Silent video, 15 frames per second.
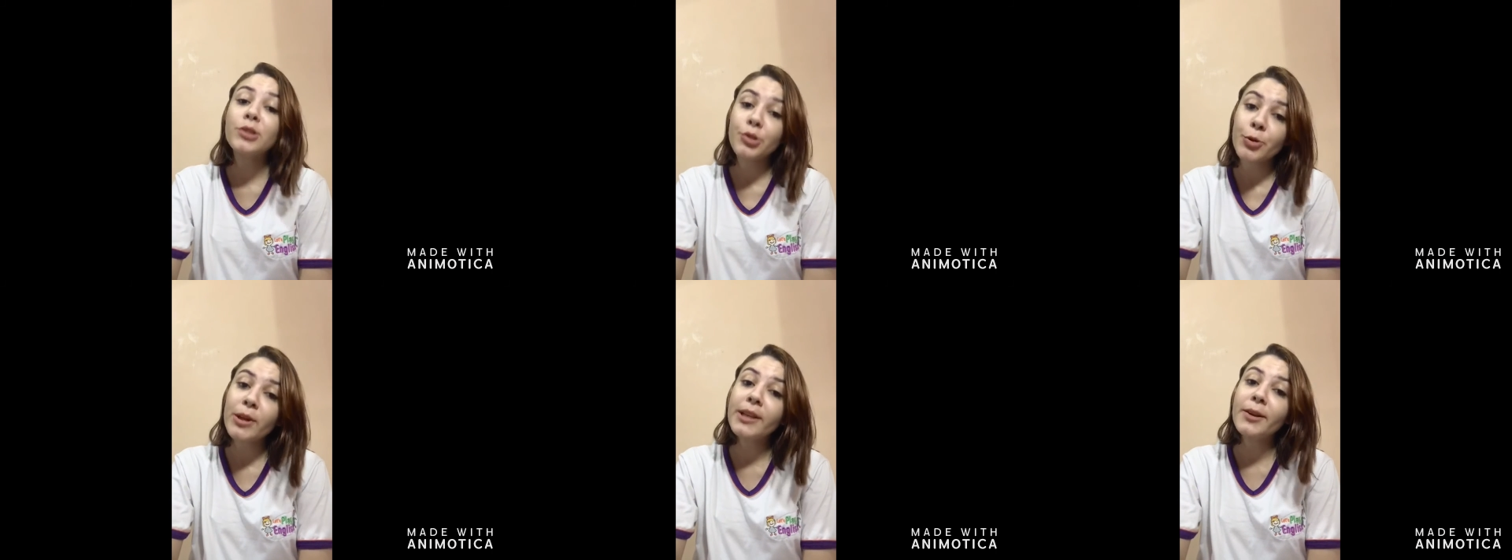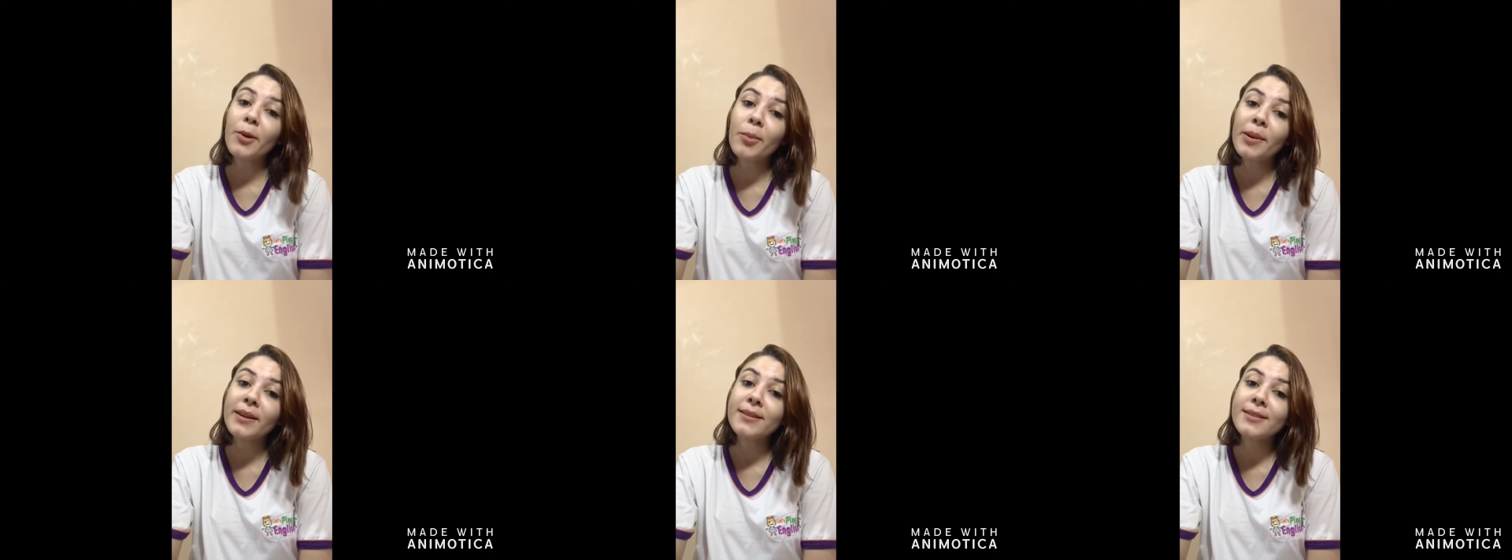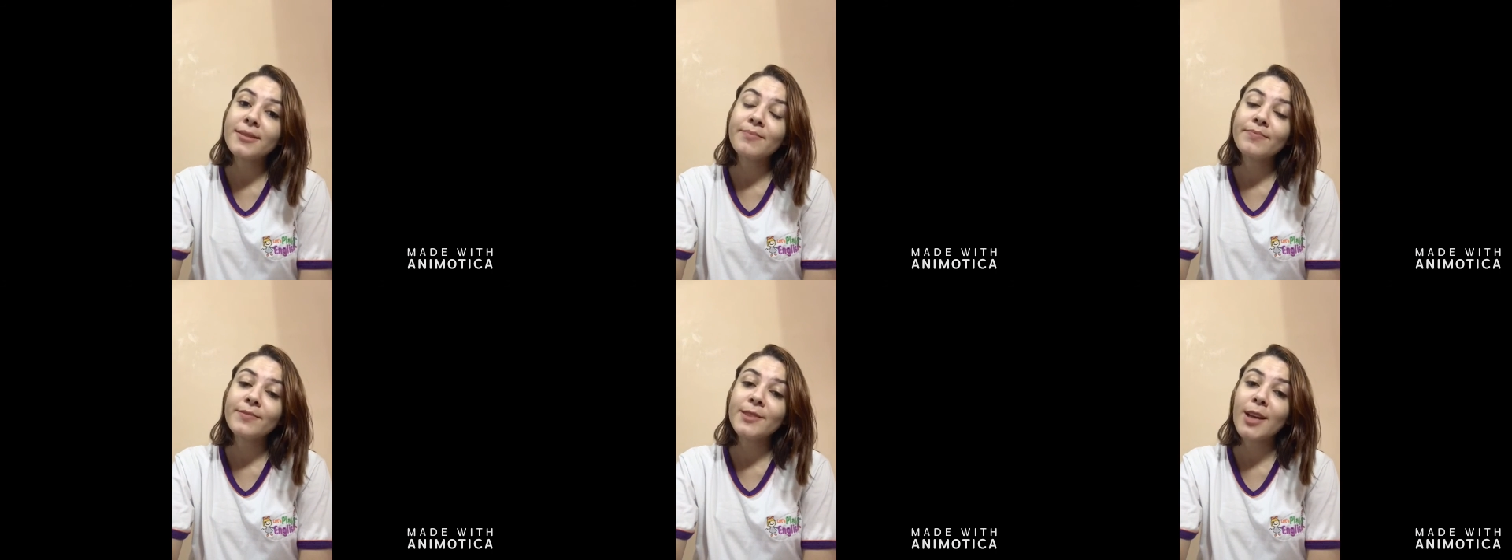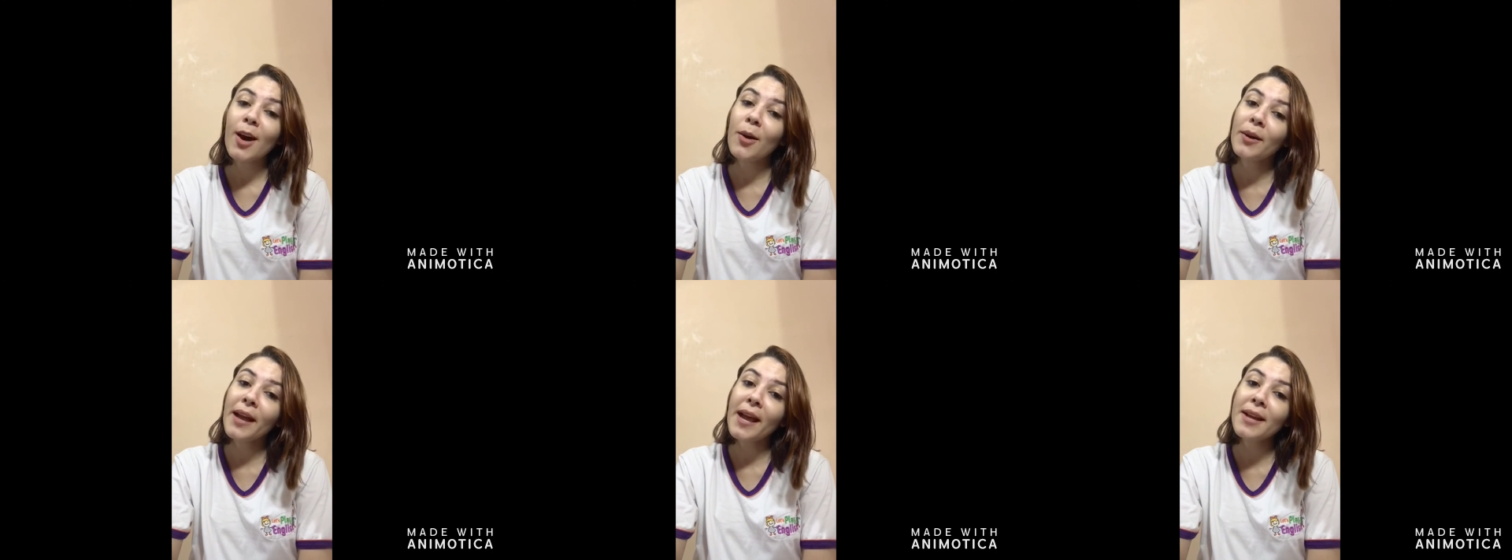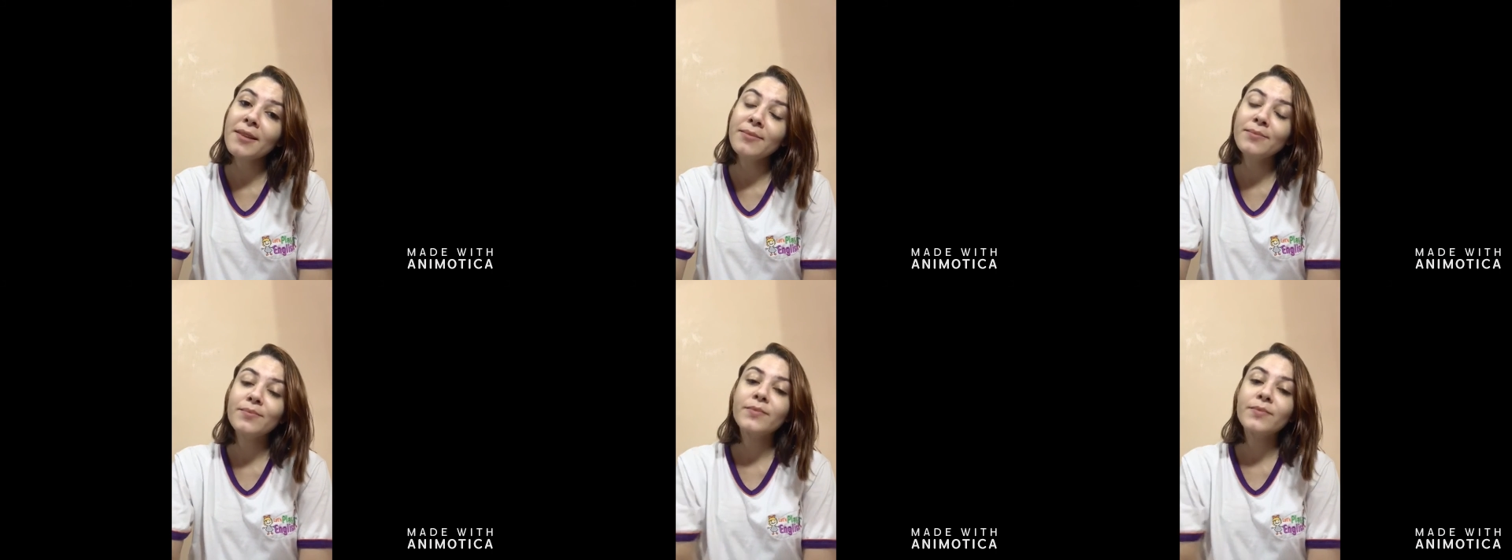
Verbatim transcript: the three little pigs okay